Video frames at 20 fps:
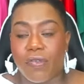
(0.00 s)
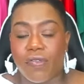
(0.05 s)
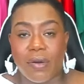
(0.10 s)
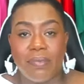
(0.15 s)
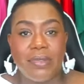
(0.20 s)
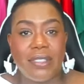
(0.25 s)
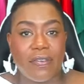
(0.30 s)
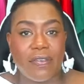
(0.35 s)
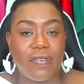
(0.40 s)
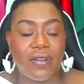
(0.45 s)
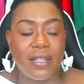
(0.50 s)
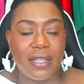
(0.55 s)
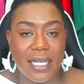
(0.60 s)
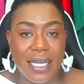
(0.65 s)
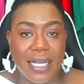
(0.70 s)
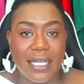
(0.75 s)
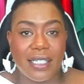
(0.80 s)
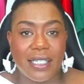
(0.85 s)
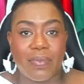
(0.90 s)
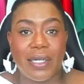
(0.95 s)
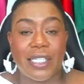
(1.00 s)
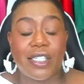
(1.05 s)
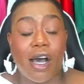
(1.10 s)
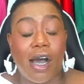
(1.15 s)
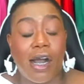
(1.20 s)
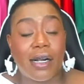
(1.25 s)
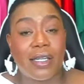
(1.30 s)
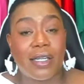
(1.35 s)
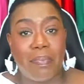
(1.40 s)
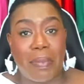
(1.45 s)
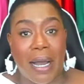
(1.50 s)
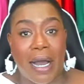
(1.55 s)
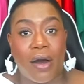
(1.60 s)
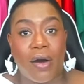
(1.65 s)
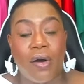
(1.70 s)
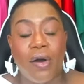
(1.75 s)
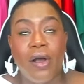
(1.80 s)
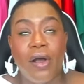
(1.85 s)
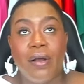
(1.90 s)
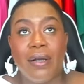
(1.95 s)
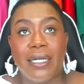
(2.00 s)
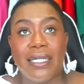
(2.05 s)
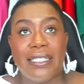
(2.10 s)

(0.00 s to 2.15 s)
from different things. And we talked about